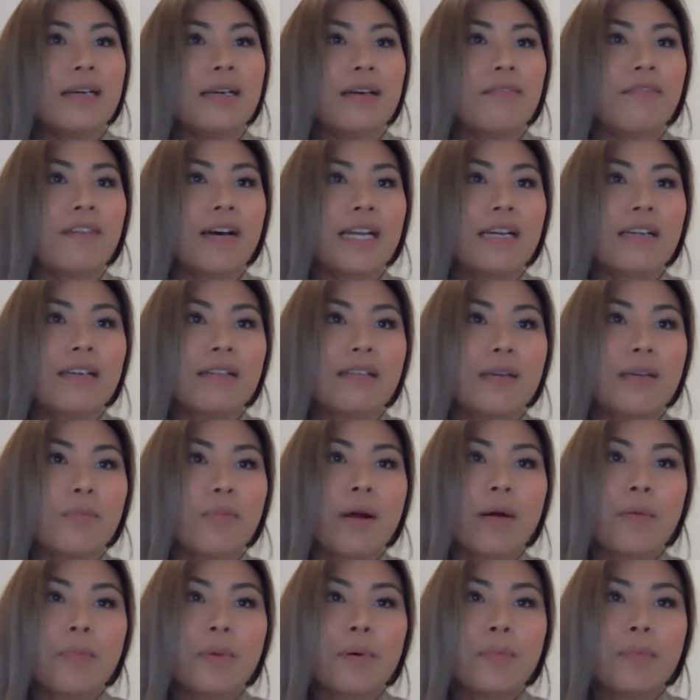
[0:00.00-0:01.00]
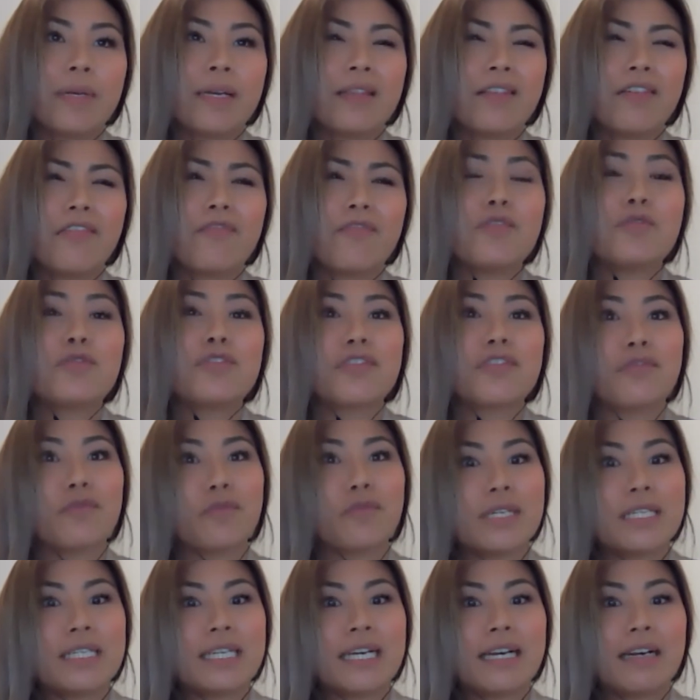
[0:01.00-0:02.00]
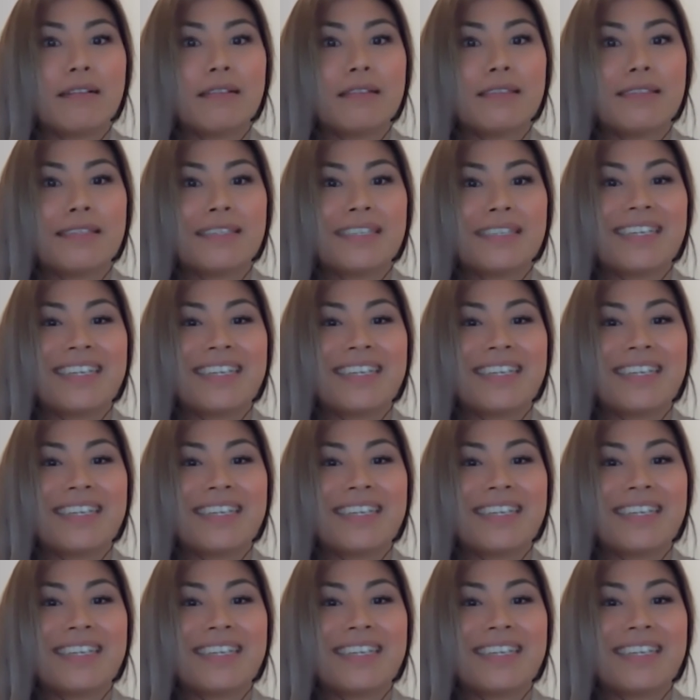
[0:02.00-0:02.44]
finally, probably the future of retail.